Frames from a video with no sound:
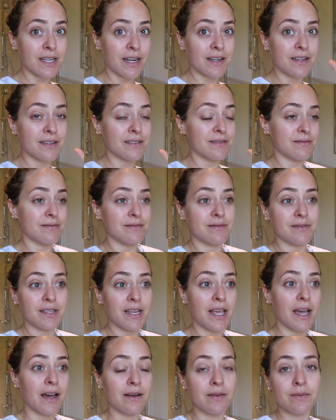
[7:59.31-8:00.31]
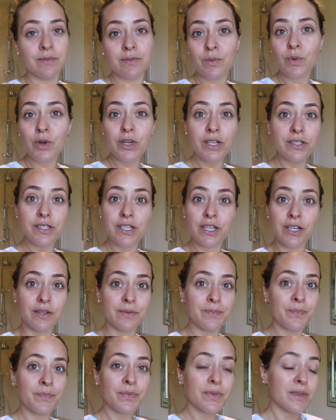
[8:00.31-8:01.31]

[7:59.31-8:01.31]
And yeah, what do?